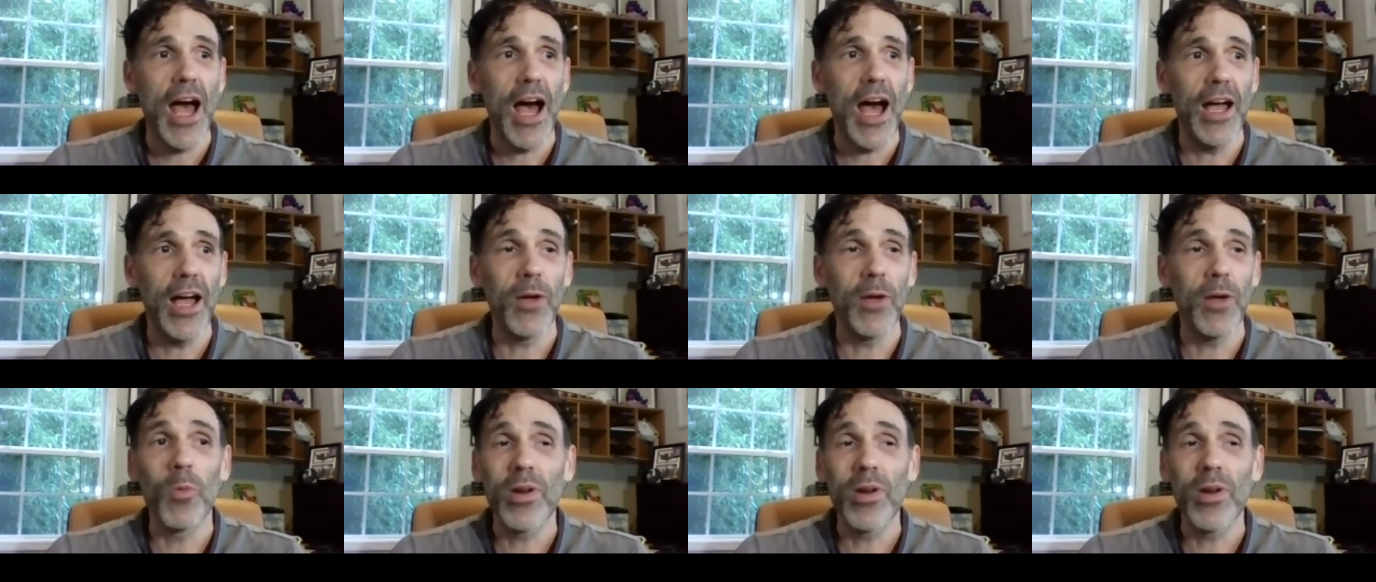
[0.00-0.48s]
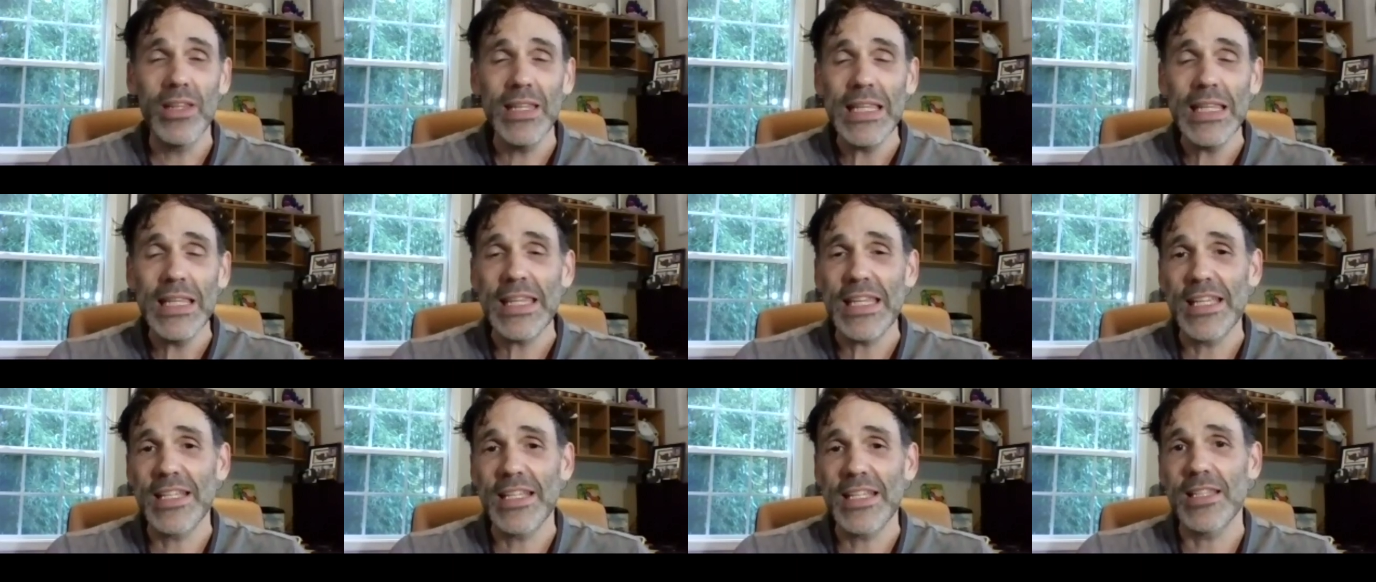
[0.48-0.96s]
And one of the
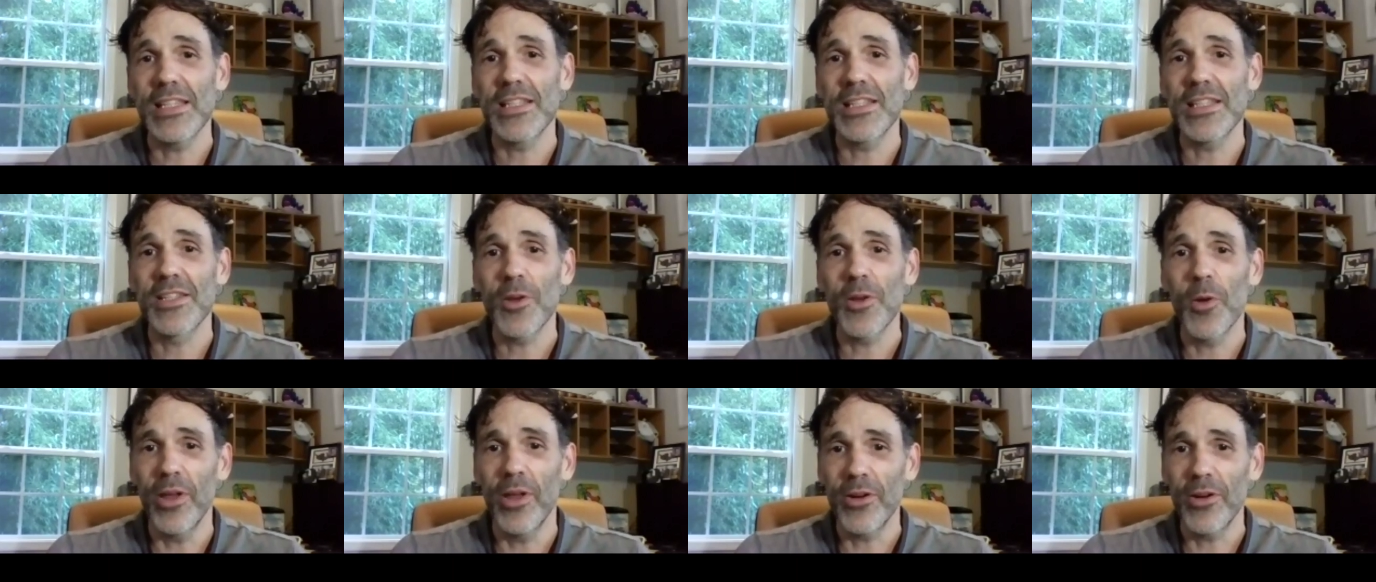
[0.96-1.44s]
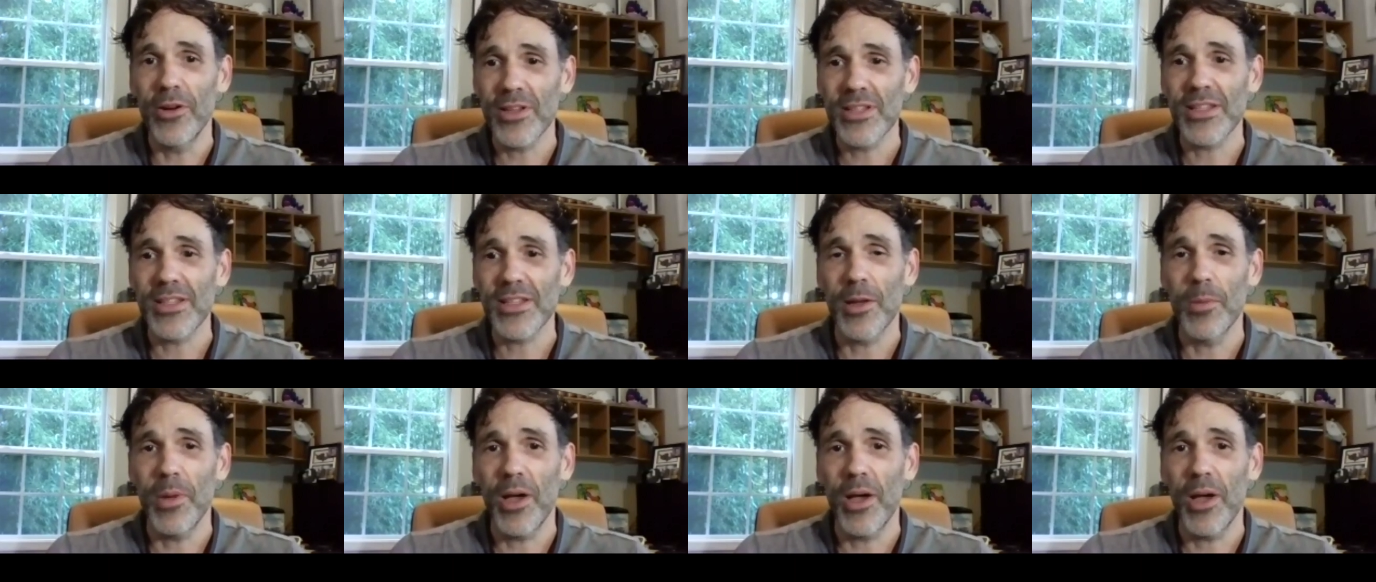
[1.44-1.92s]
things that's so
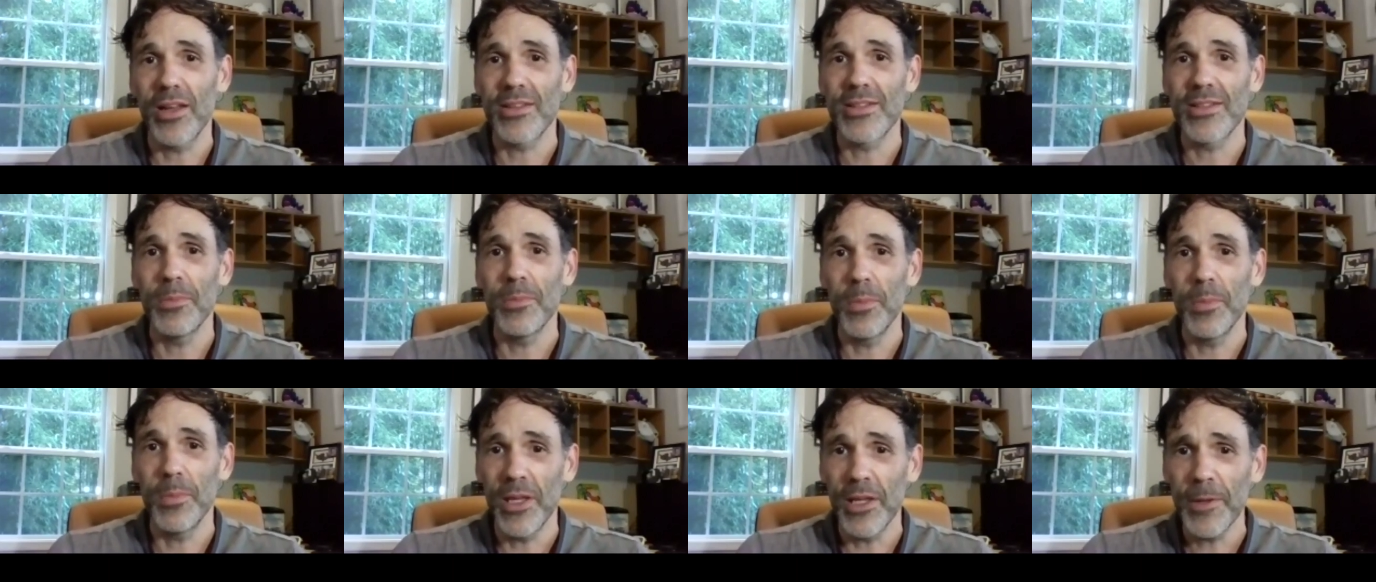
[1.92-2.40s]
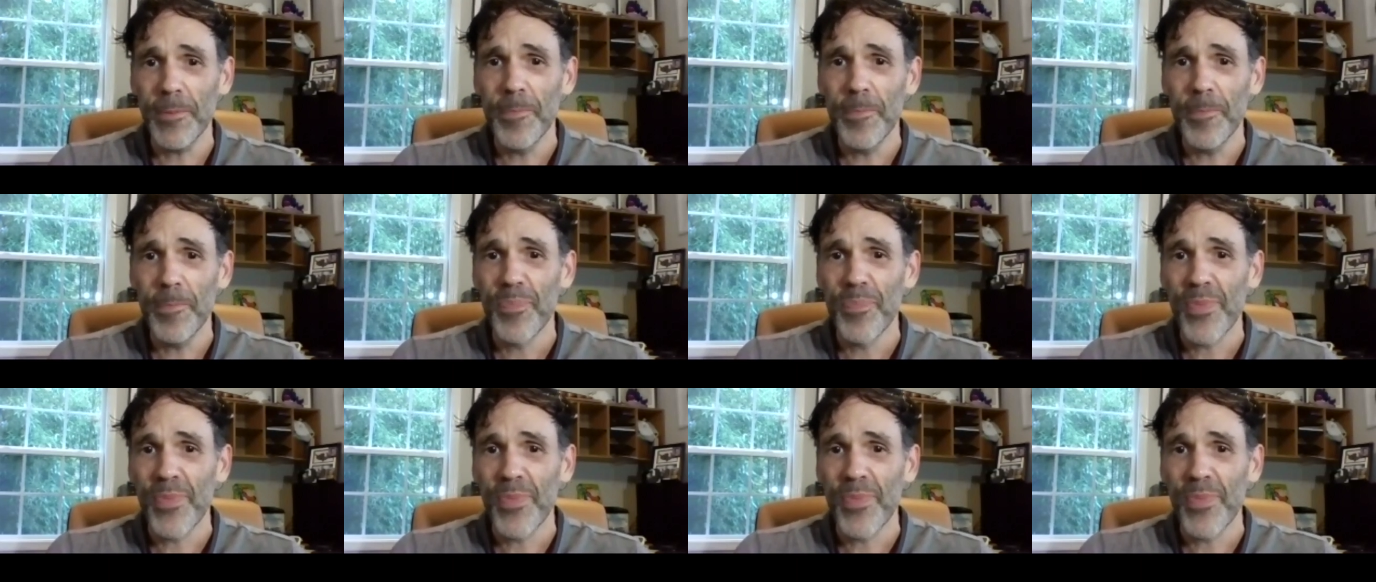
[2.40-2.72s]
interesting about it to me